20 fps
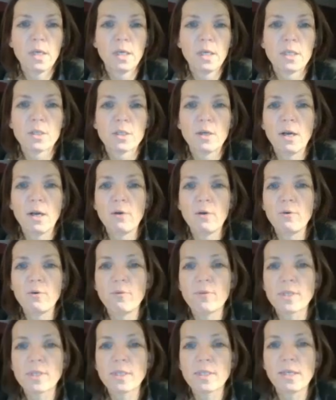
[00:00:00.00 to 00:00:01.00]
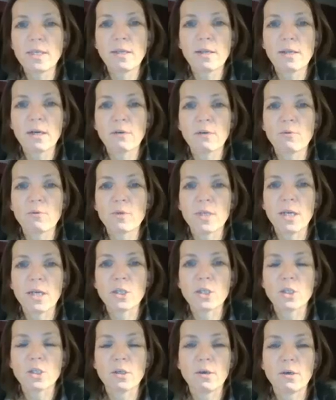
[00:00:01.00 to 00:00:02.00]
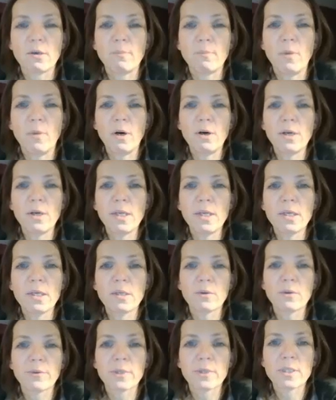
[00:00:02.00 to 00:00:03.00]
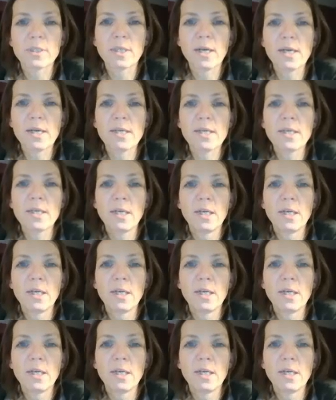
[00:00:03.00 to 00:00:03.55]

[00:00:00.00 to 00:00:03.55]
So now we see that quotation bar here on the side